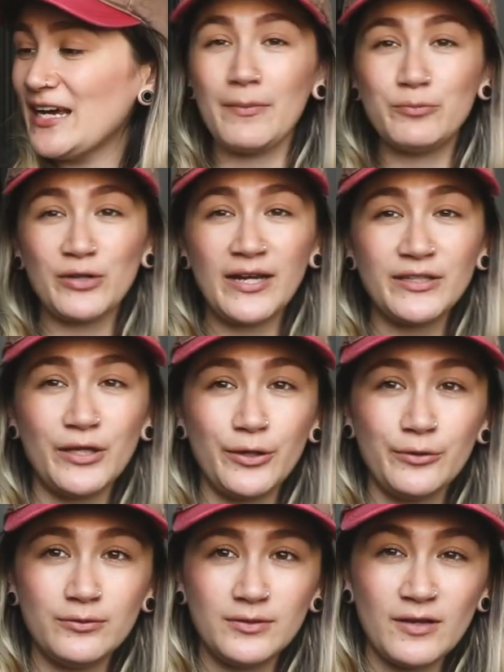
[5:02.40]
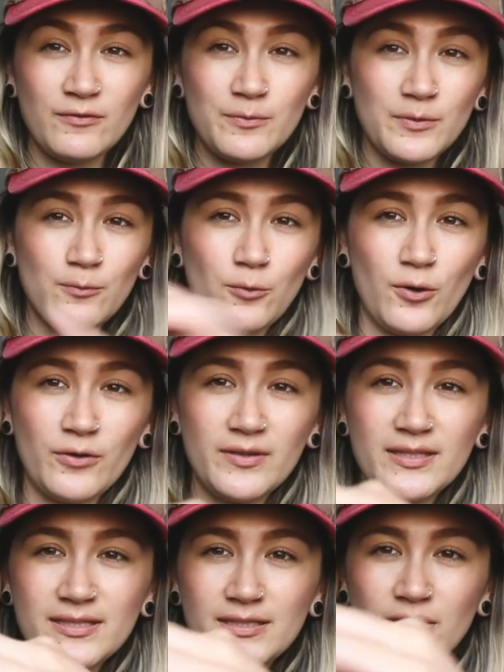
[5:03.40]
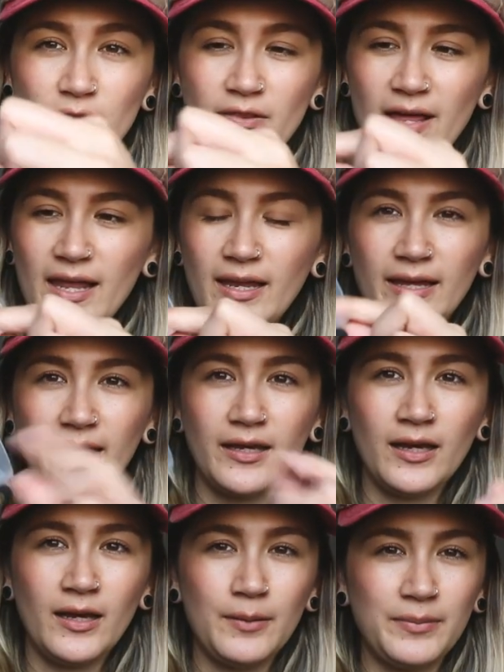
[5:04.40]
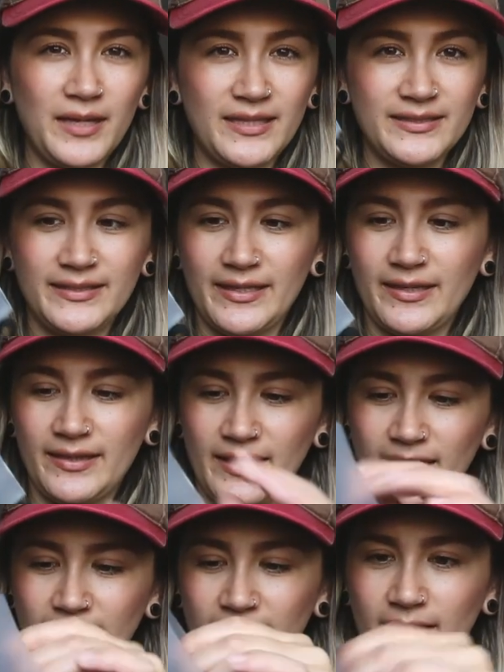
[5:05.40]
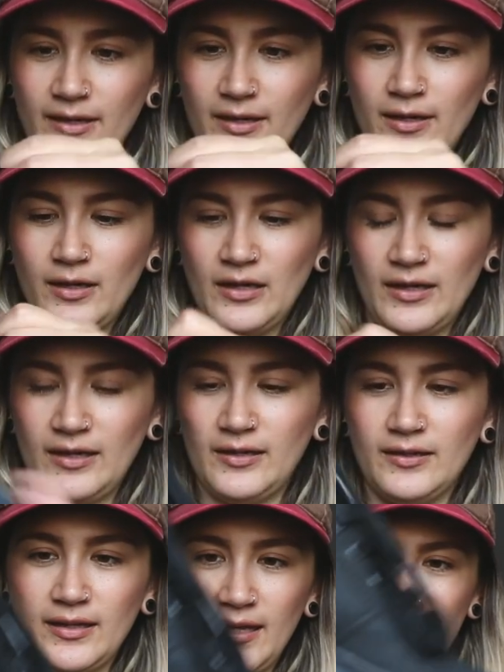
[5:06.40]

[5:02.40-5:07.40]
They're brand new, never been worn. There's still that like plastic thing in